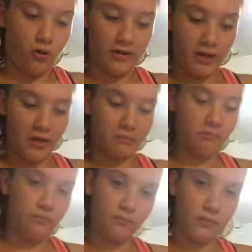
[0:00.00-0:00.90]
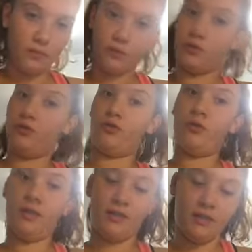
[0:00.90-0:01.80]
the time. That's what we usually
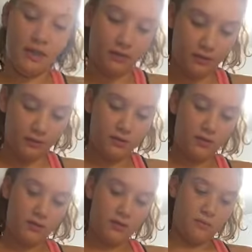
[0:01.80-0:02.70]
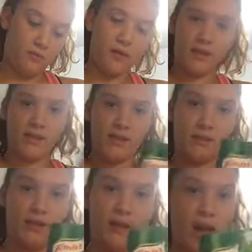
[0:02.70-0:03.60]
eat in this house, but not the same
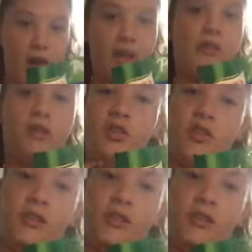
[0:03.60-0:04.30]
kind, just this